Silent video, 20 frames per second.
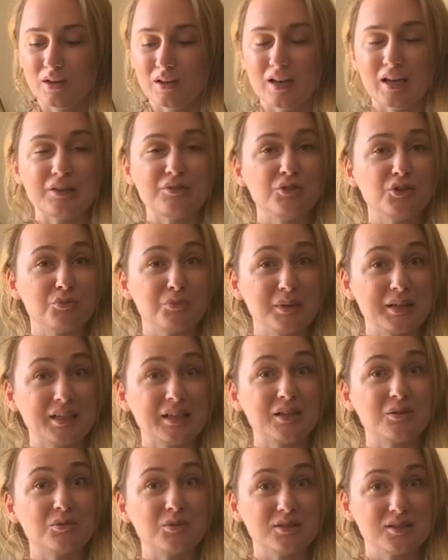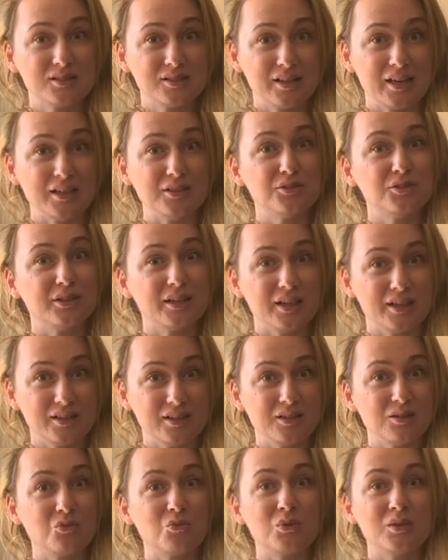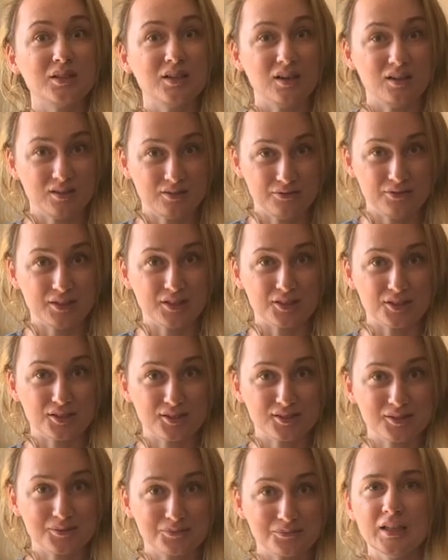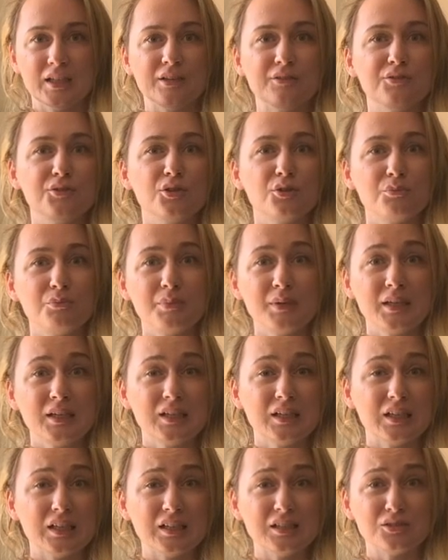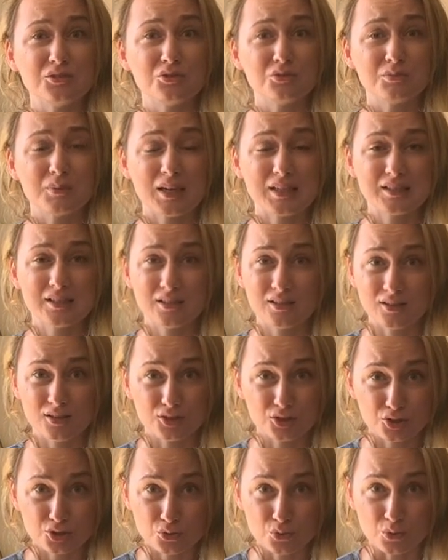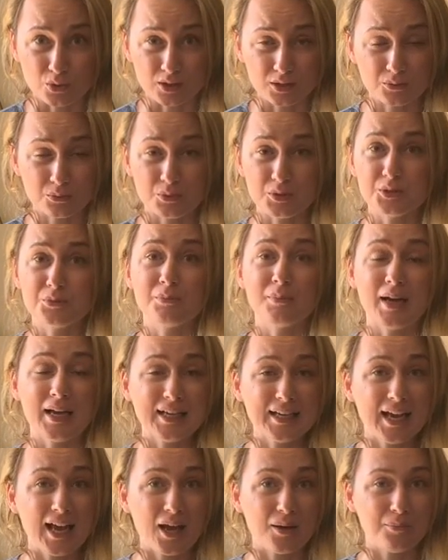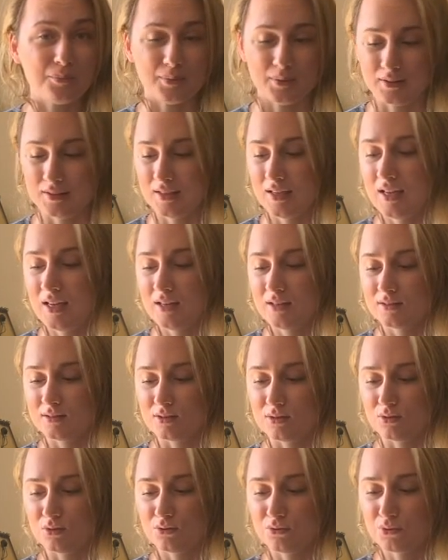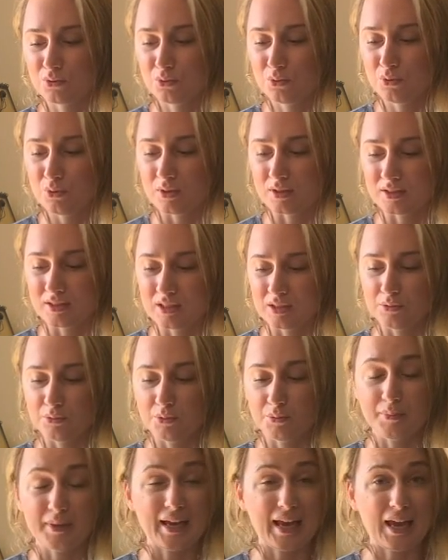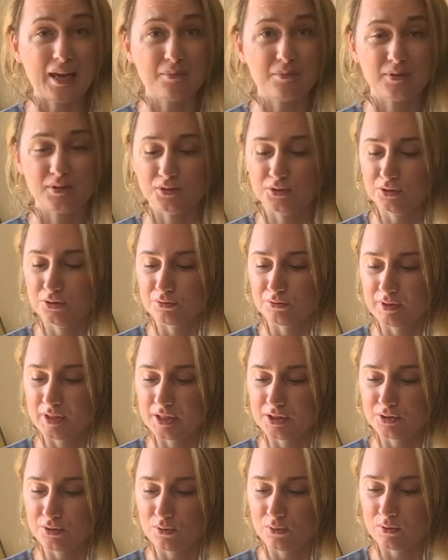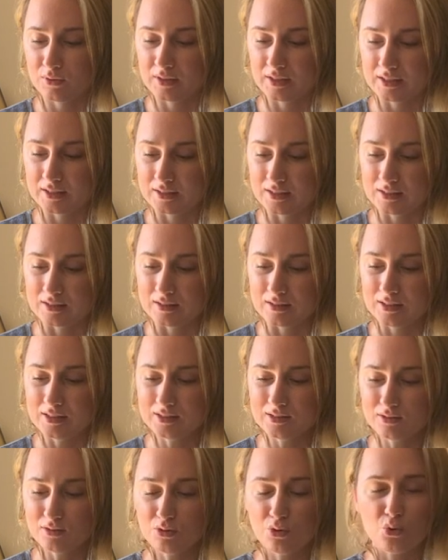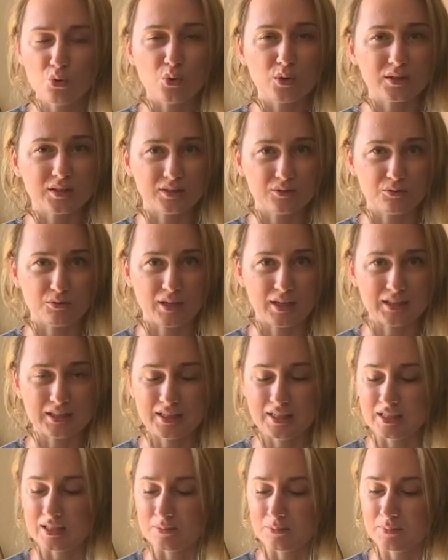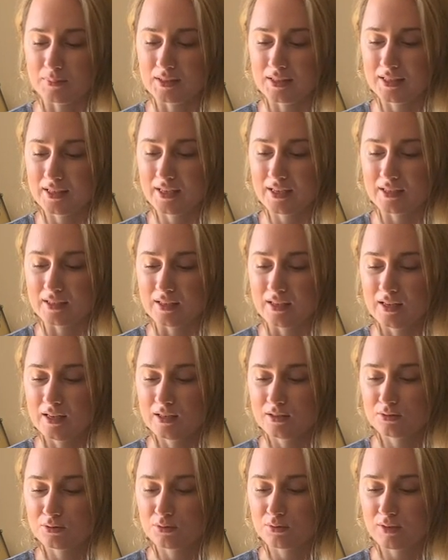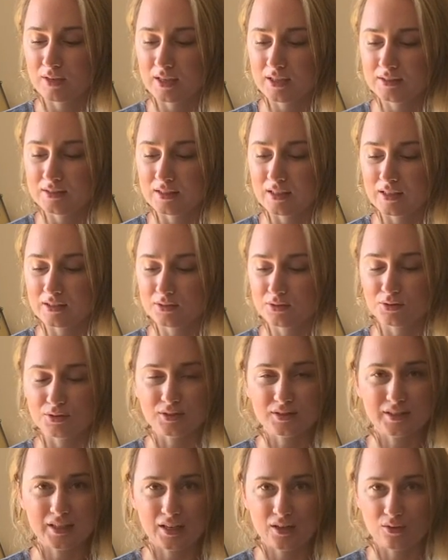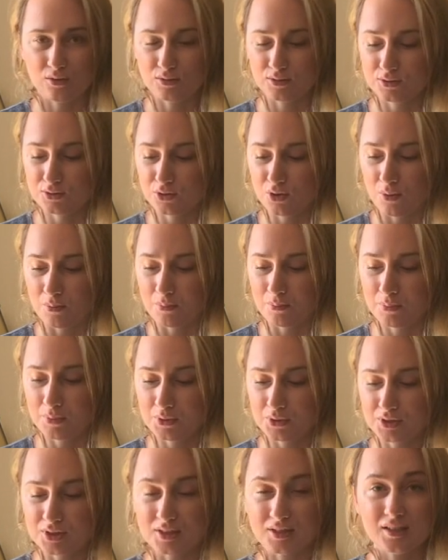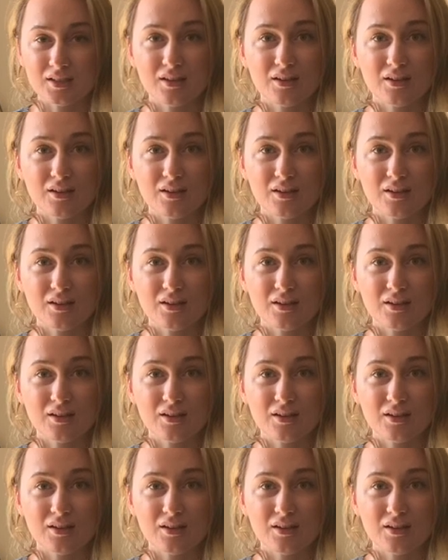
if your pinky will stay together with the other fingers. If your pinky is dramatically short, which might happen, then of course it will be able to reach only the little corner right here. But again, try not to stay on top, push it